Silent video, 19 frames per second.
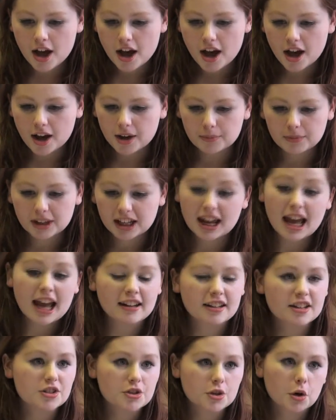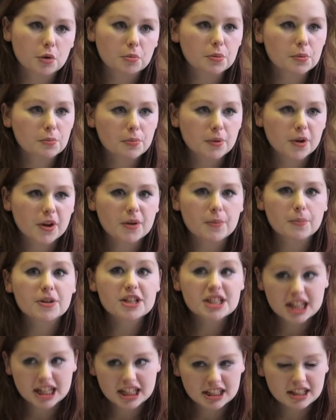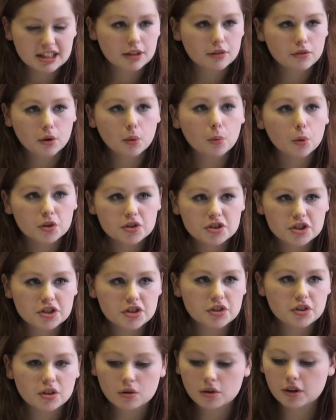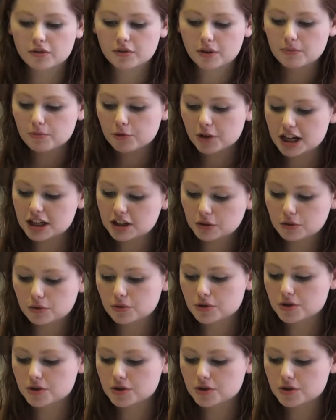in any job, but particularly if I want to do law, if I'm reading through